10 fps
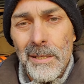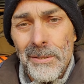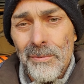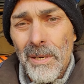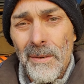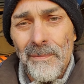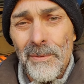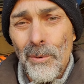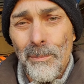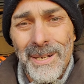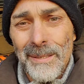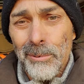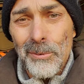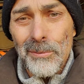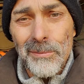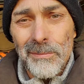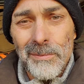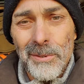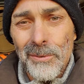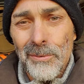It's rough. No Bible,
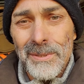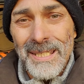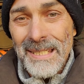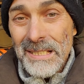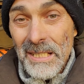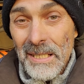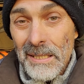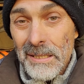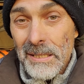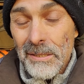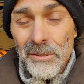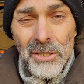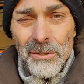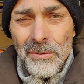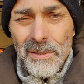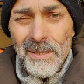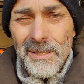no teaching it to their children.